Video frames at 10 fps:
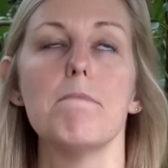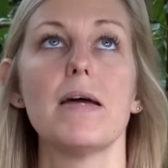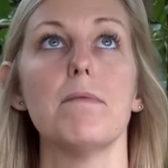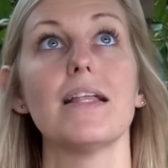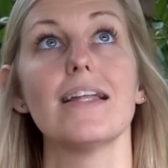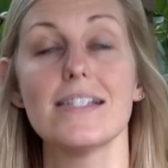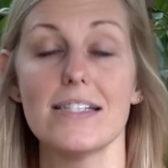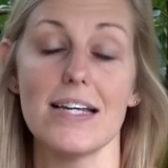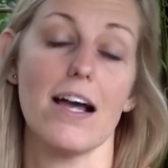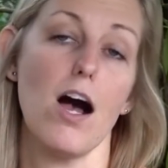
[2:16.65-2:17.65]

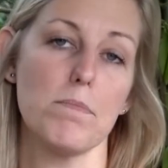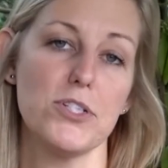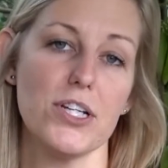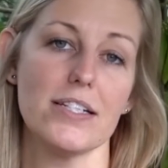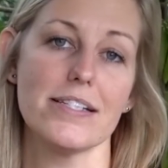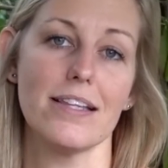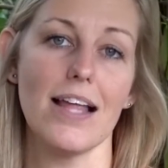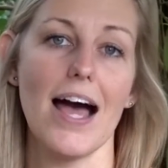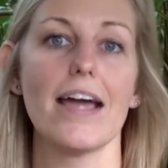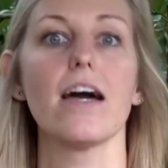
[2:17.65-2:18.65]
minimalistic options
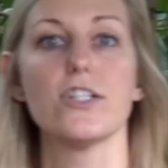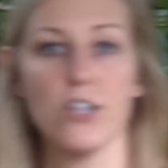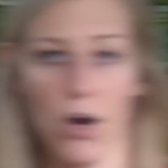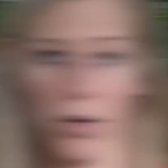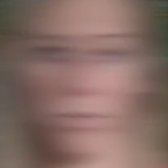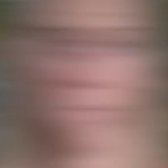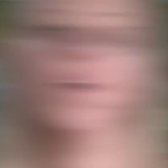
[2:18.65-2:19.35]
like a tarp.